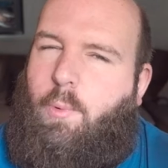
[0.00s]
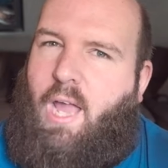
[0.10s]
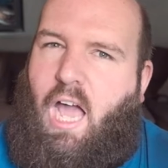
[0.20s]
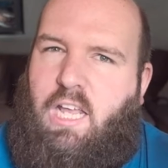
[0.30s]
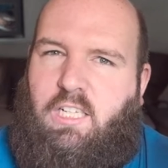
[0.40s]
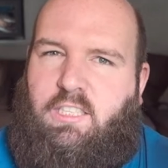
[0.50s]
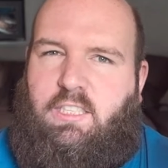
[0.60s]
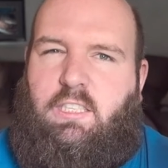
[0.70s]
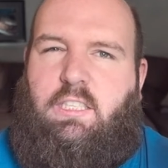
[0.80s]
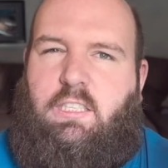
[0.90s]
behind the
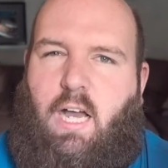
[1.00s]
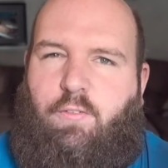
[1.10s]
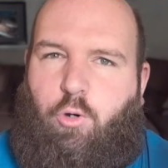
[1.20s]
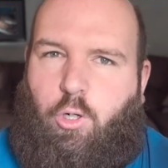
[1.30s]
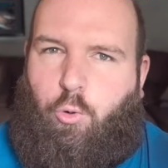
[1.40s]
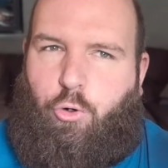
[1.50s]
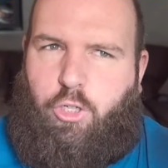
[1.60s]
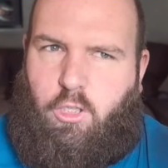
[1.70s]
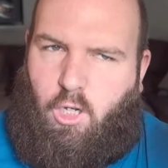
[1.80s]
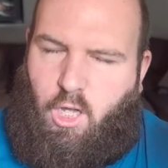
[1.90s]
scenes I've
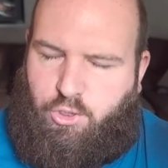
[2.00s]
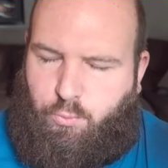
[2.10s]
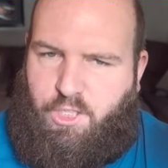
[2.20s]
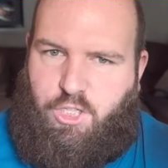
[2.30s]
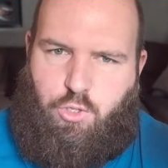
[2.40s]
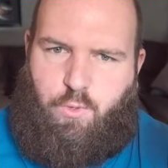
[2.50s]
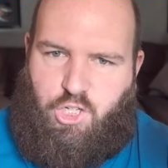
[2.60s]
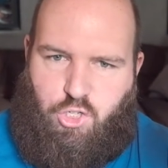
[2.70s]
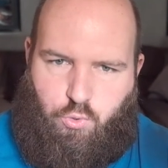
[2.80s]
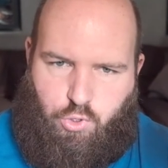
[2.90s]
recorded last week during
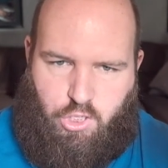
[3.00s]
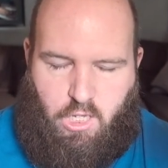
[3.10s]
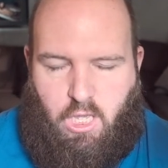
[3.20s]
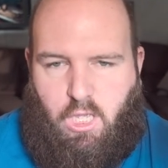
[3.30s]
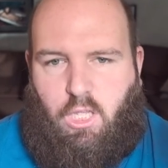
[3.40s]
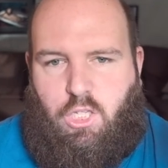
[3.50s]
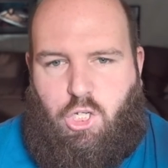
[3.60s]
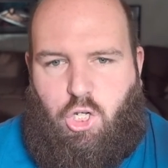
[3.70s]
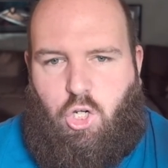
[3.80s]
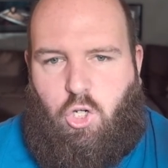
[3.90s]
shoots.
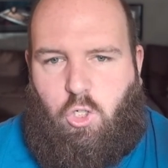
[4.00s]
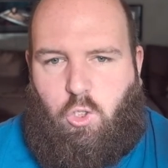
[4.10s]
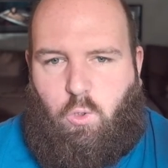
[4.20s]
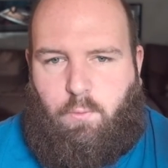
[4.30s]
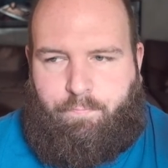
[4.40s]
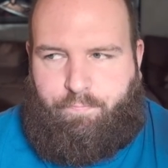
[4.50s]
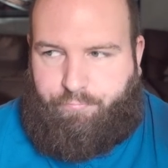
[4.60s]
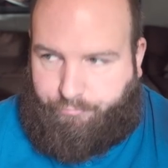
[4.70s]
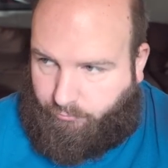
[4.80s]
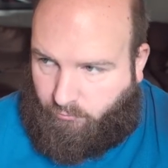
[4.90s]
So
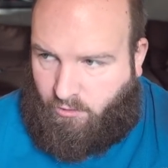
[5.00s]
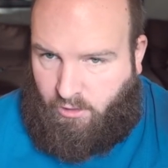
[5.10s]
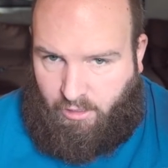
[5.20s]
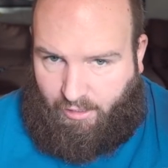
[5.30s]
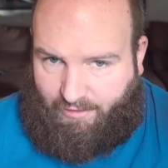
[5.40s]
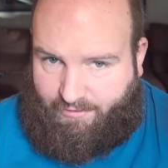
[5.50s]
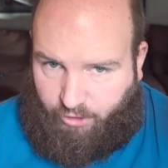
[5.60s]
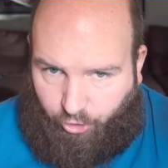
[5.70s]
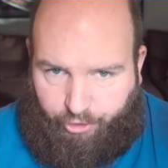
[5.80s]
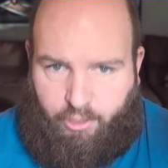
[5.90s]
let's
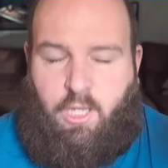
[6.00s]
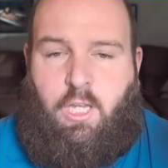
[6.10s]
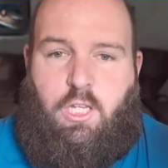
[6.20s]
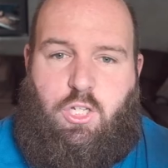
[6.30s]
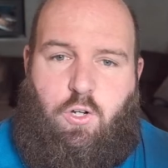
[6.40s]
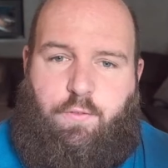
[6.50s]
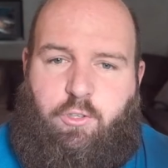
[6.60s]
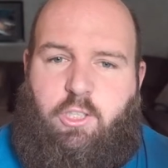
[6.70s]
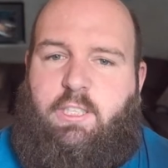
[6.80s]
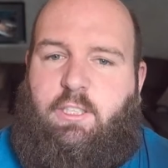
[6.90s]
start. So
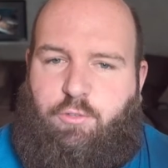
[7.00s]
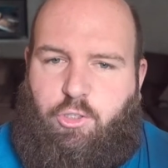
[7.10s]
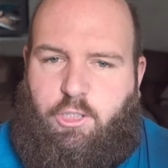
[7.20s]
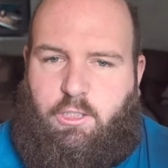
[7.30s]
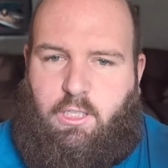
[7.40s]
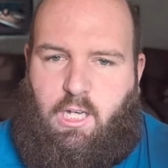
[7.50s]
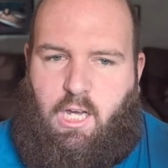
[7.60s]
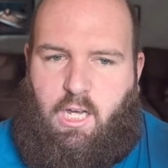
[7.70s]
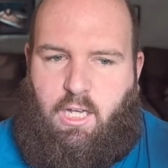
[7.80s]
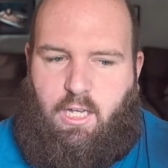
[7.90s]
first things first,
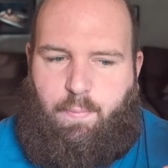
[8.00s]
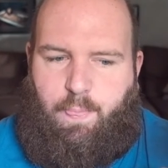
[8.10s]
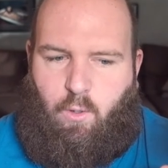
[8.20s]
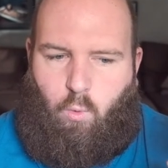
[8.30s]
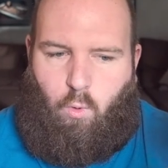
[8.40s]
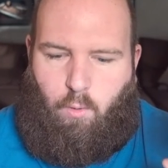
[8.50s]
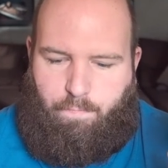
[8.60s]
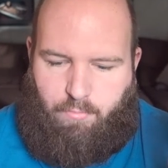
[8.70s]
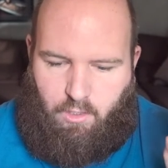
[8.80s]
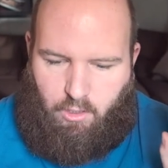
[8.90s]
um,
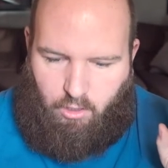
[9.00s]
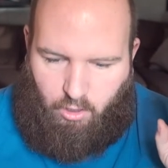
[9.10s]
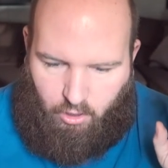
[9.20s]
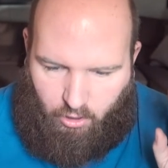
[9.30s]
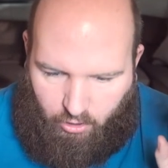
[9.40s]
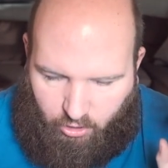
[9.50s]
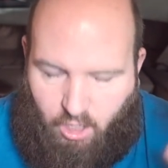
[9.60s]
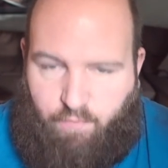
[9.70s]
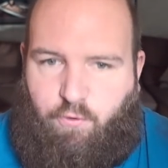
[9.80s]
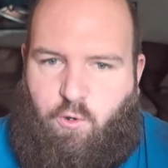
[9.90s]
the
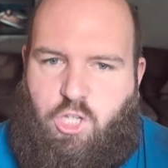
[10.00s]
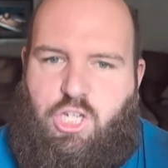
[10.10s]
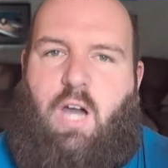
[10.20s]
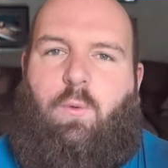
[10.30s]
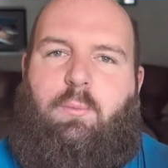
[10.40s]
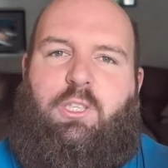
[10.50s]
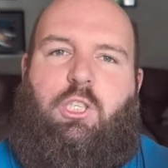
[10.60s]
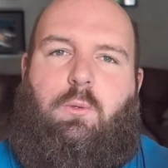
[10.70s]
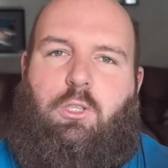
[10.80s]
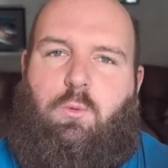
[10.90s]
footage I will be
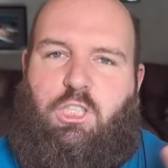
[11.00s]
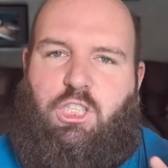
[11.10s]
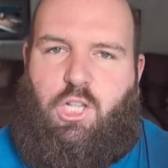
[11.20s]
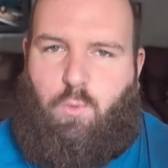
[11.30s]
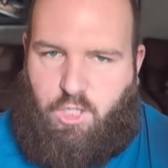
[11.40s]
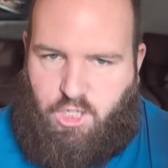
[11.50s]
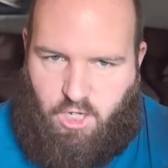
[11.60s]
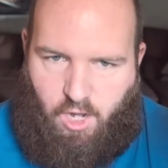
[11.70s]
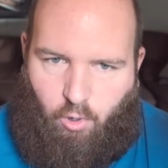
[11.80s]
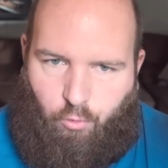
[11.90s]
showing you is shot with
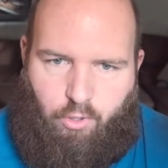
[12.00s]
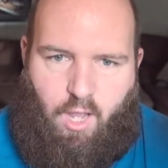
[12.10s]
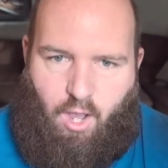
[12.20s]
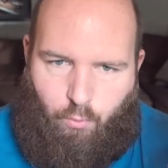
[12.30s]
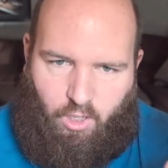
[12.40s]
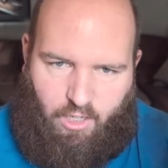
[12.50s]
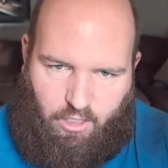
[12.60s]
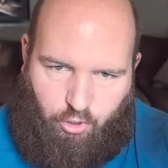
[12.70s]
Charlotte. I will link